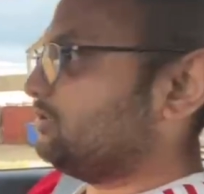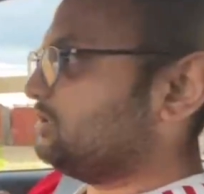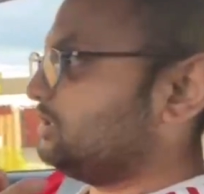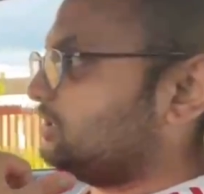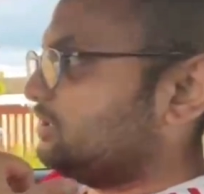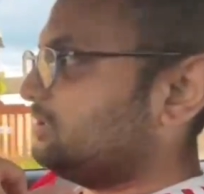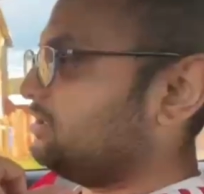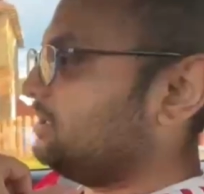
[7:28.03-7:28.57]

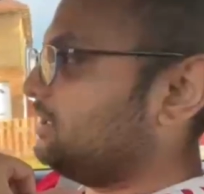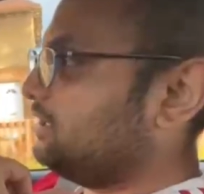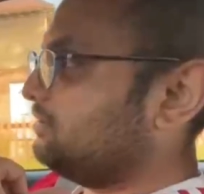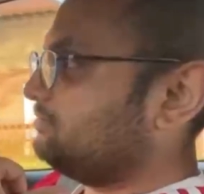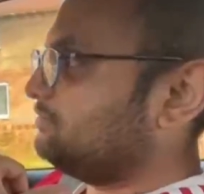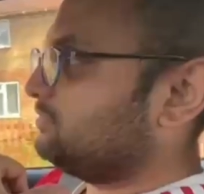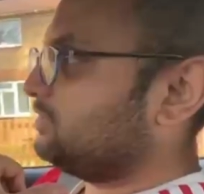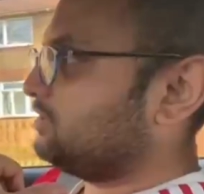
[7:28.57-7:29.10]
the
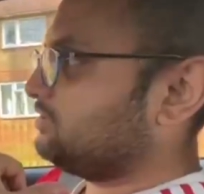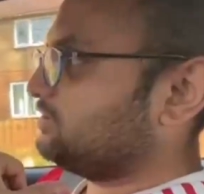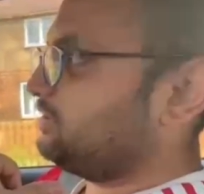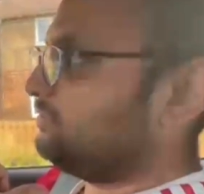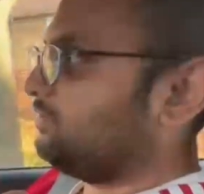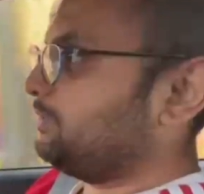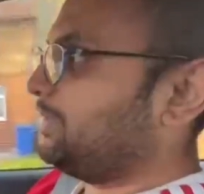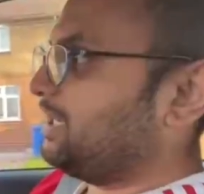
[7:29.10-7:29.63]

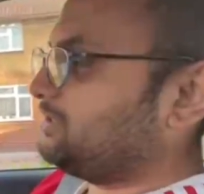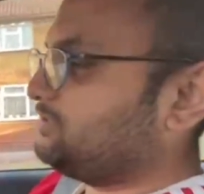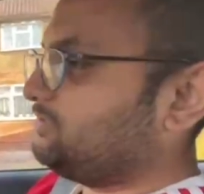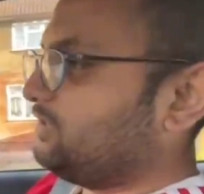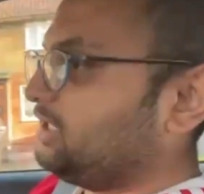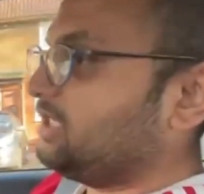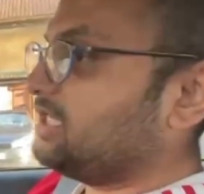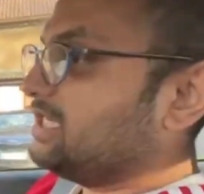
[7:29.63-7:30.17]
auxiliary
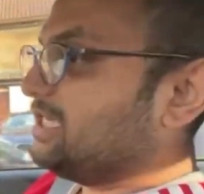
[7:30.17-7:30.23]
battery,